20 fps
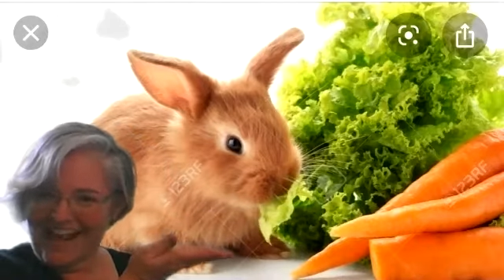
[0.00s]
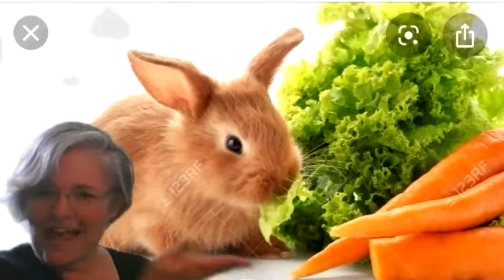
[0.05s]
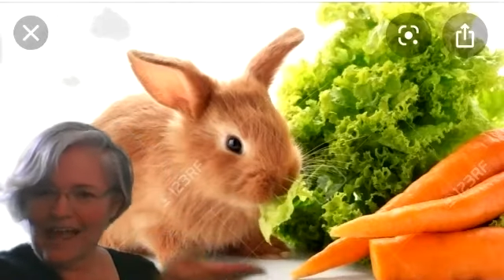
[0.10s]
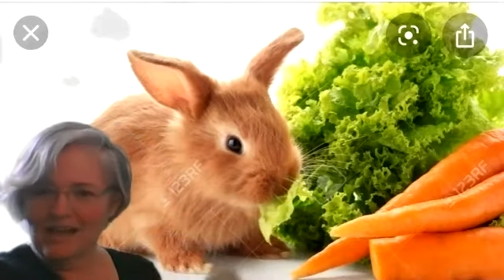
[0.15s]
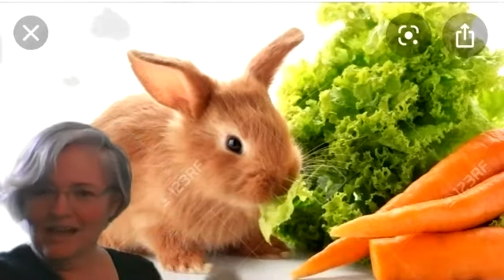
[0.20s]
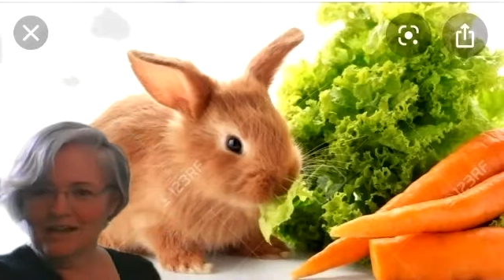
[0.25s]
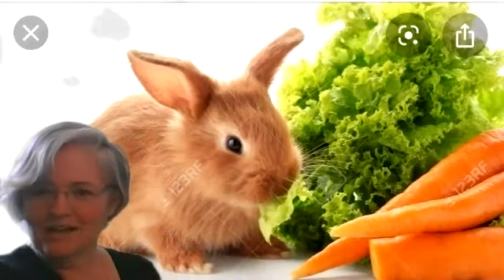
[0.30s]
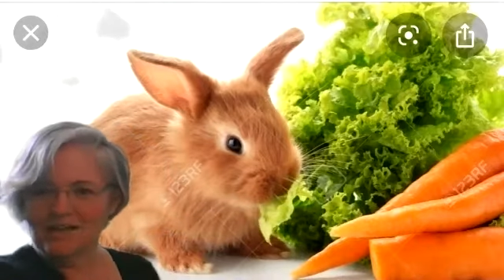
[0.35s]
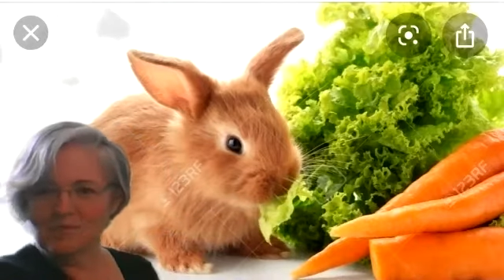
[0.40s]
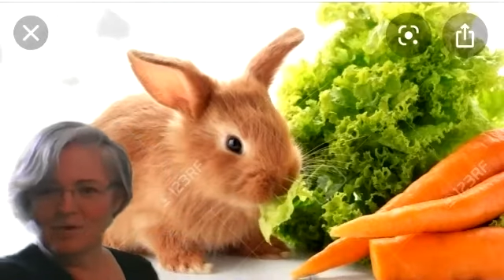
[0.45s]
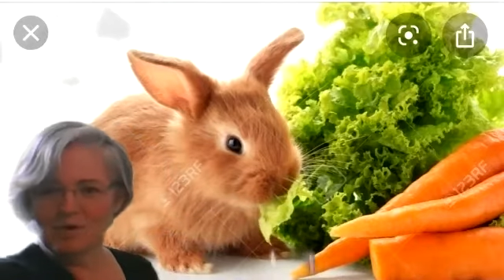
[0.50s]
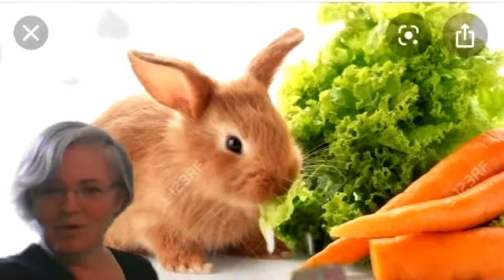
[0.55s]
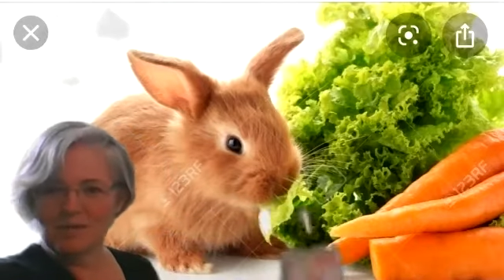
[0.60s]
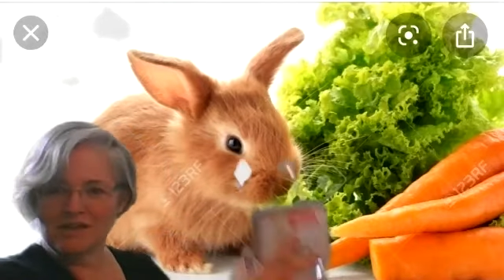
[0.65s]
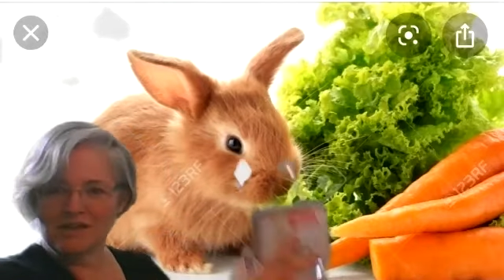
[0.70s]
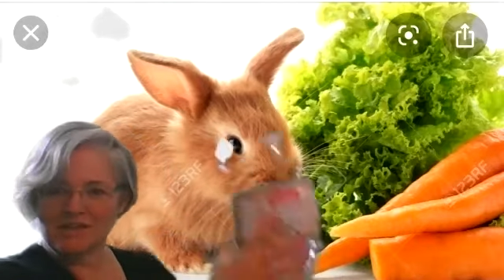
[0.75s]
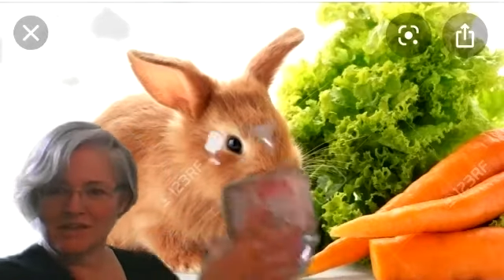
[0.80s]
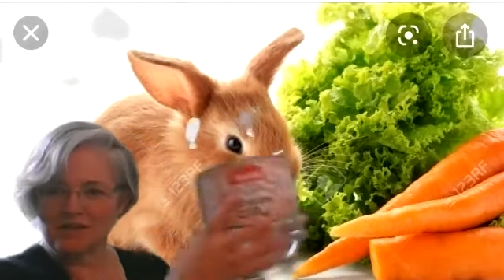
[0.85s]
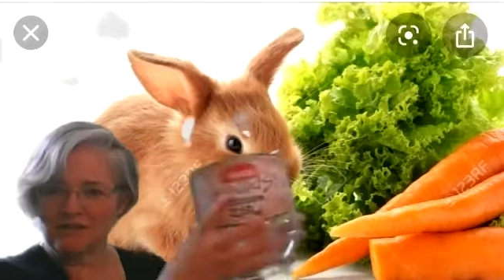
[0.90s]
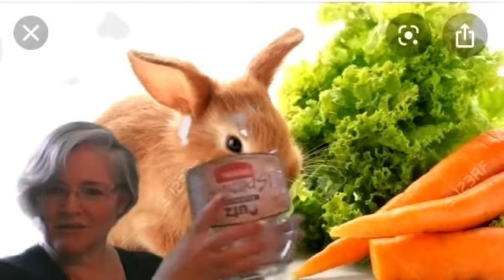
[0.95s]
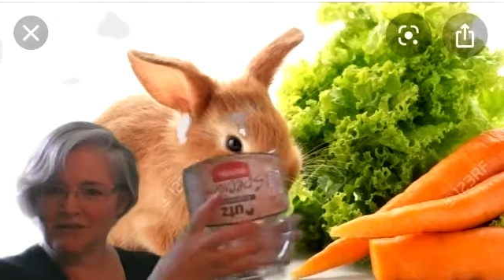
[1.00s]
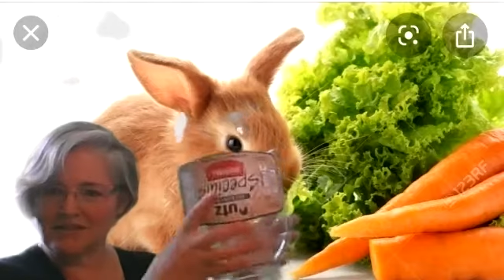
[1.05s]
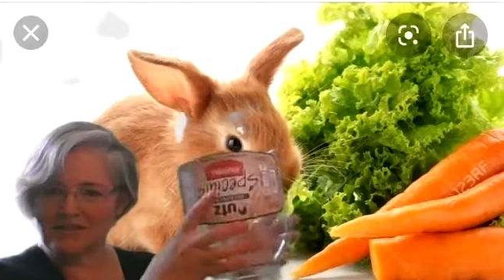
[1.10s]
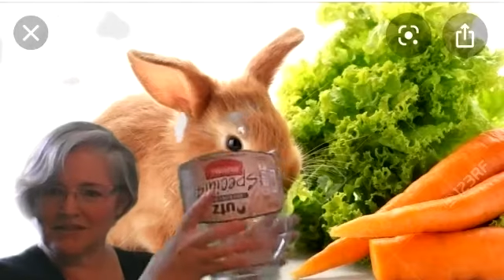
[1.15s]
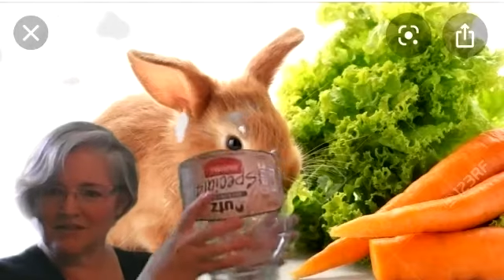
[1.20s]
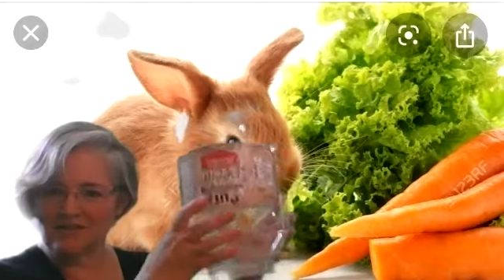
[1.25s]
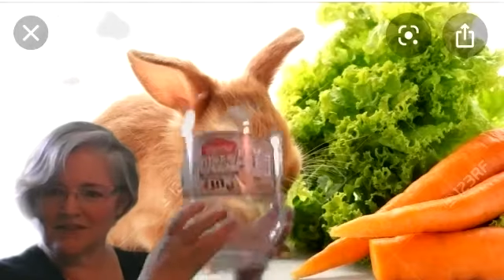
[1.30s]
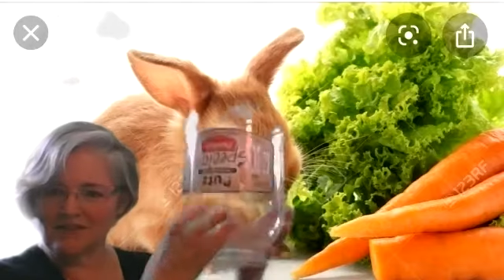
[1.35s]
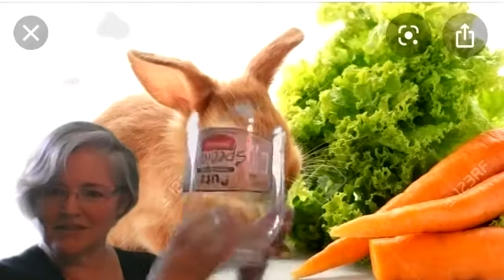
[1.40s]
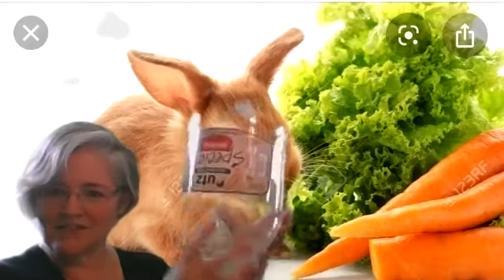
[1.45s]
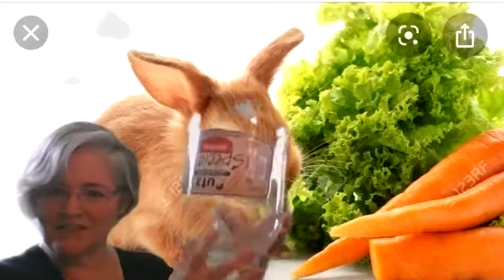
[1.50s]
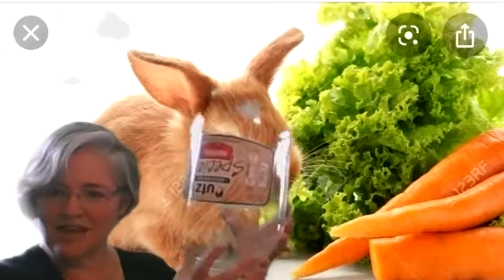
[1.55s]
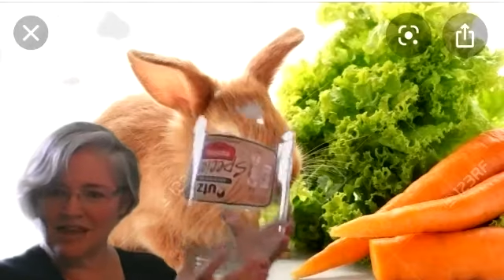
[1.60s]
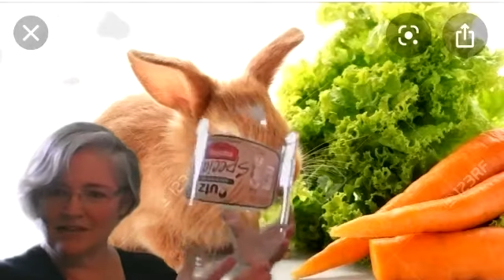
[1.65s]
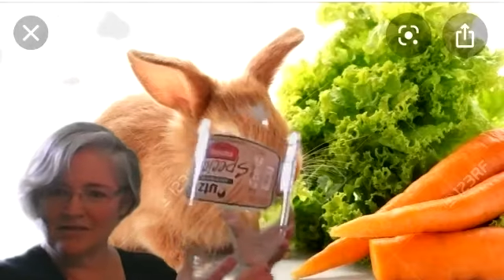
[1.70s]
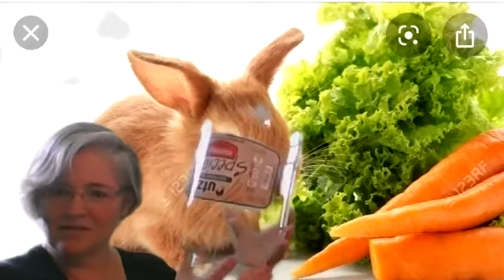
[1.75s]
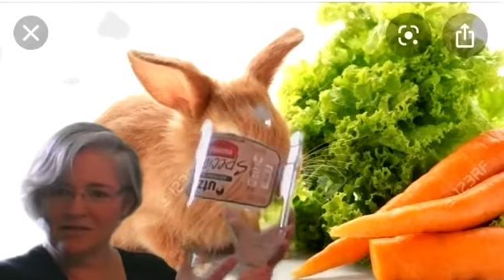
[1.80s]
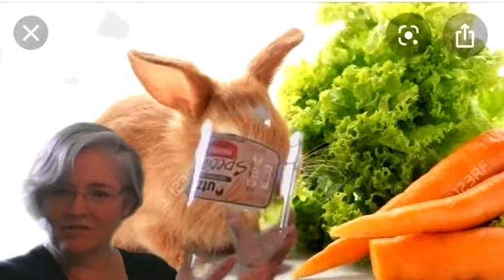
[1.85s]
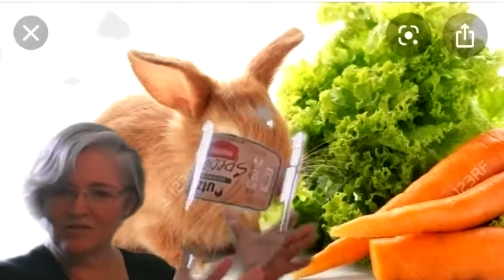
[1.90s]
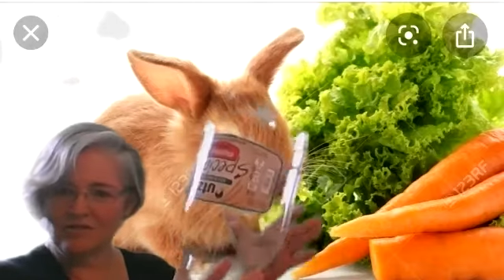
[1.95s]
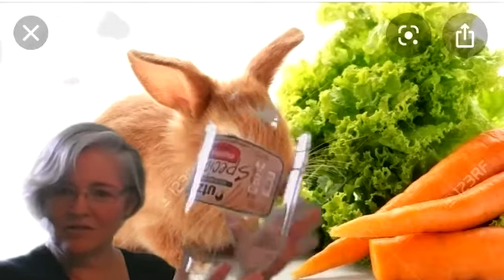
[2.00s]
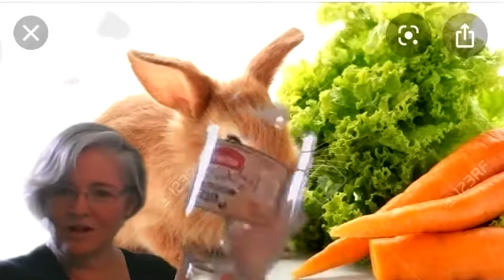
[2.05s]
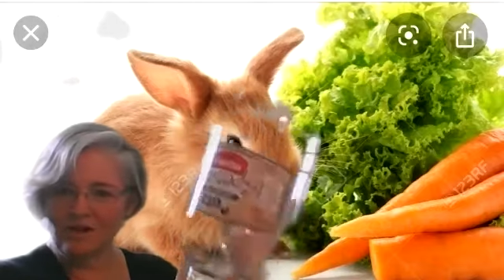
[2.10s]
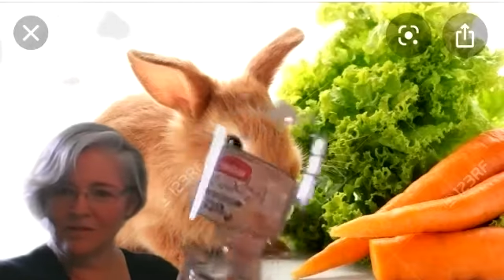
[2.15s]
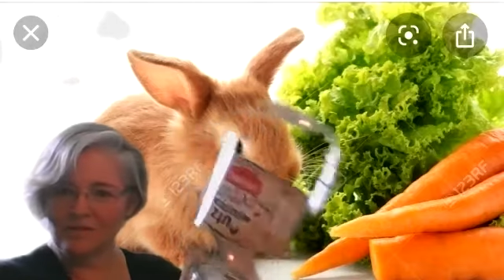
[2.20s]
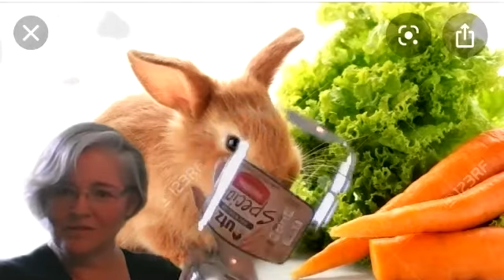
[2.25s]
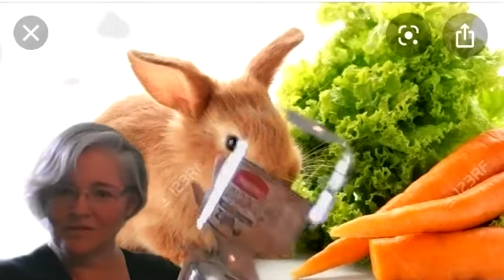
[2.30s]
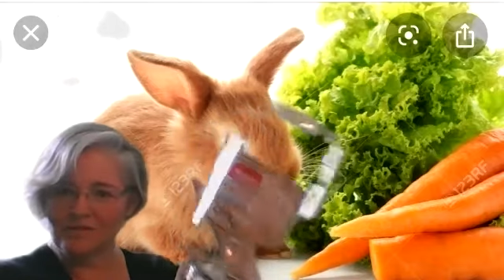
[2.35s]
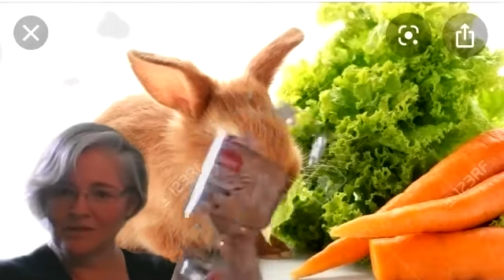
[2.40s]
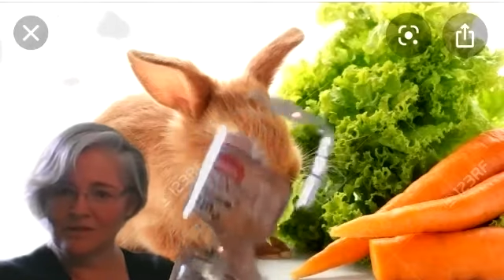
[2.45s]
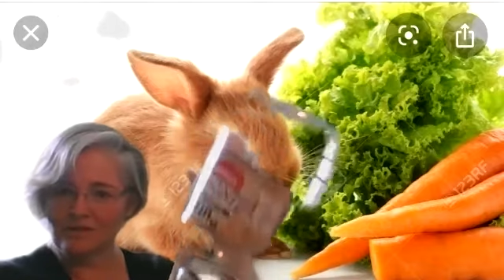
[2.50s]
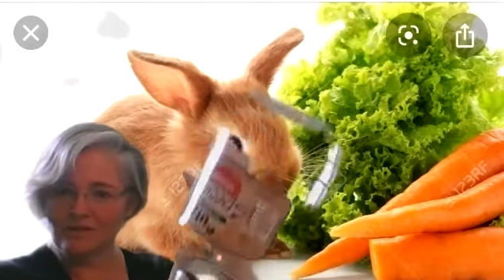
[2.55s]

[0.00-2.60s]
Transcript: and experimenting with different sounds of drums.